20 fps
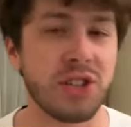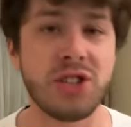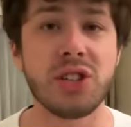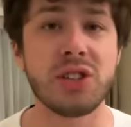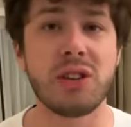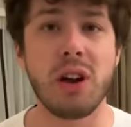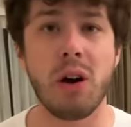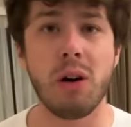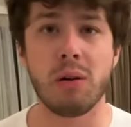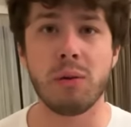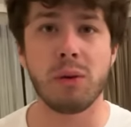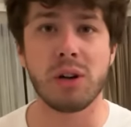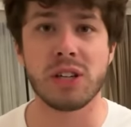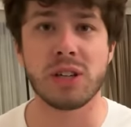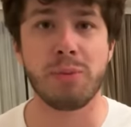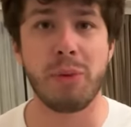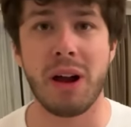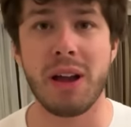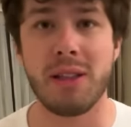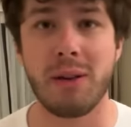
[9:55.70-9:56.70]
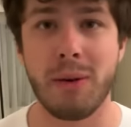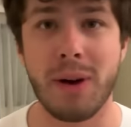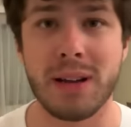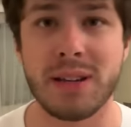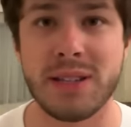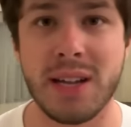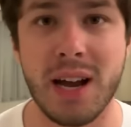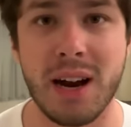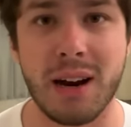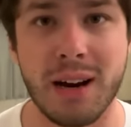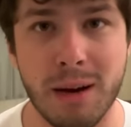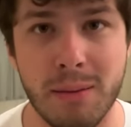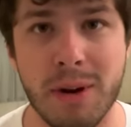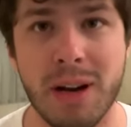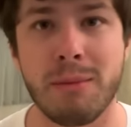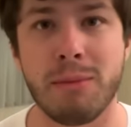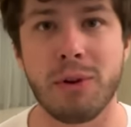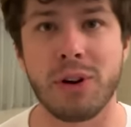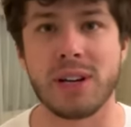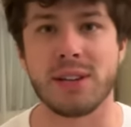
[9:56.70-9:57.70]
just go and we'll explain the rest there. Come
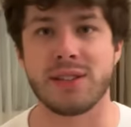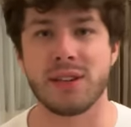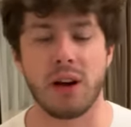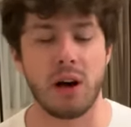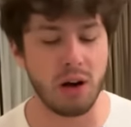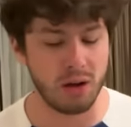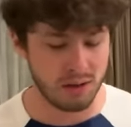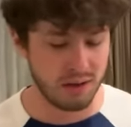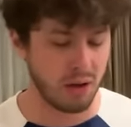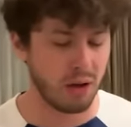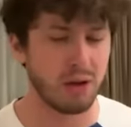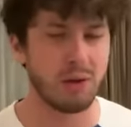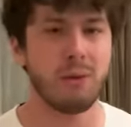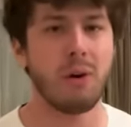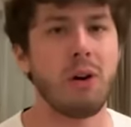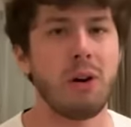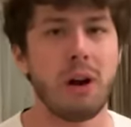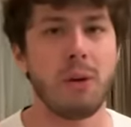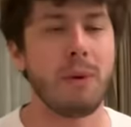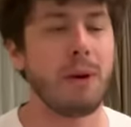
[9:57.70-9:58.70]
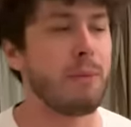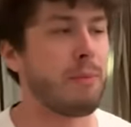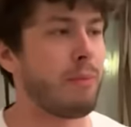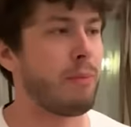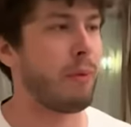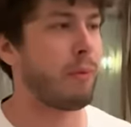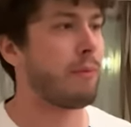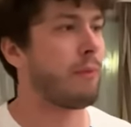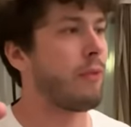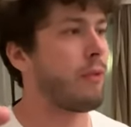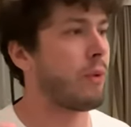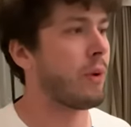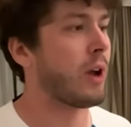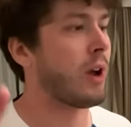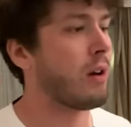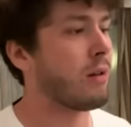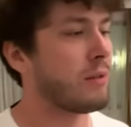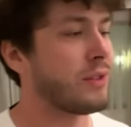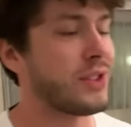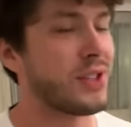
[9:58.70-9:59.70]
on, boys. Hold on, wait, before we
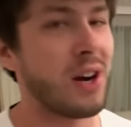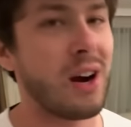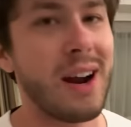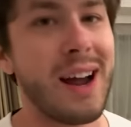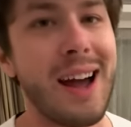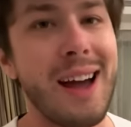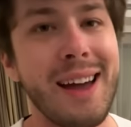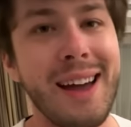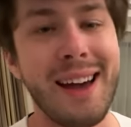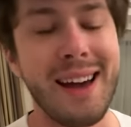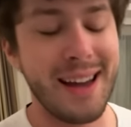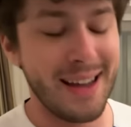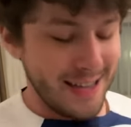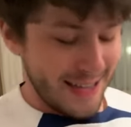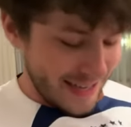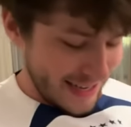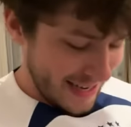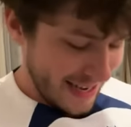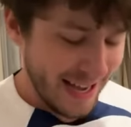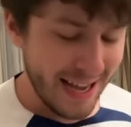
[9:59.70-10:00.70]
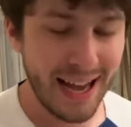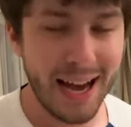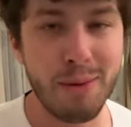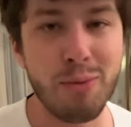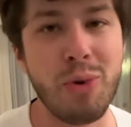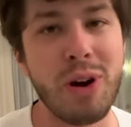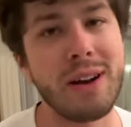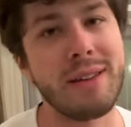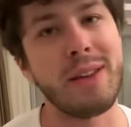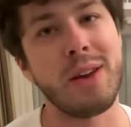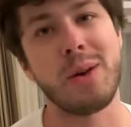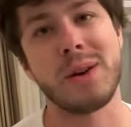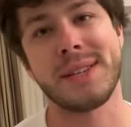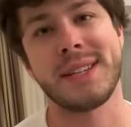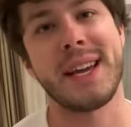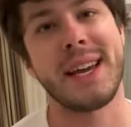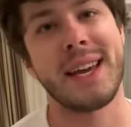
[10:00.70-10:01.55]
go. Sorry, I'm wearing the USA